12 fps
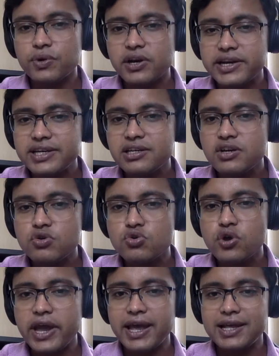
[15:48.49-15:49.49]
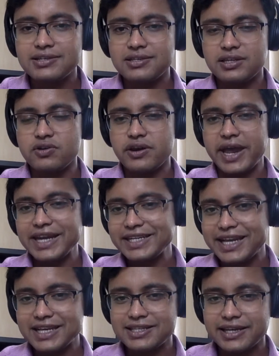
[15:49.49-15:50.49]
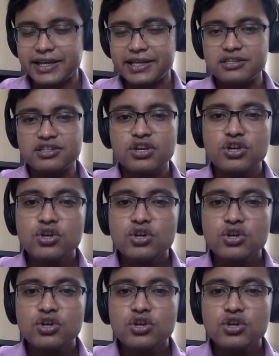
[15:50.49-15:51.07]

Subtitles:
creditor who has right as against